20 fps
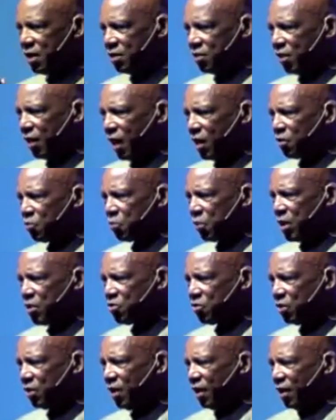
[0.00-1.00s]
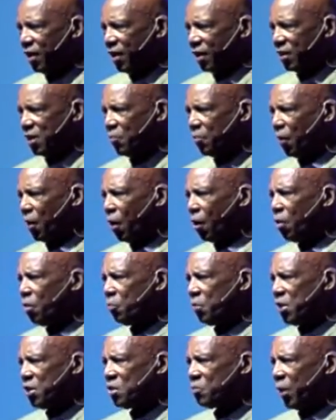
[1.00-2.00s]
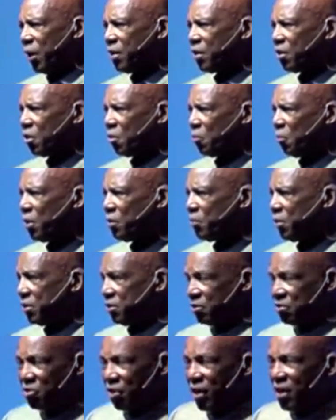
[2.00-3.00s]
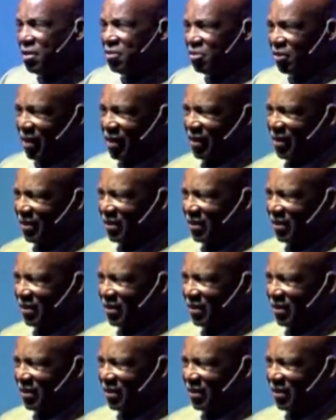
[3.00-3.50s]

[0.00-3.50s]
calibration, then by all means make a commitment to change that.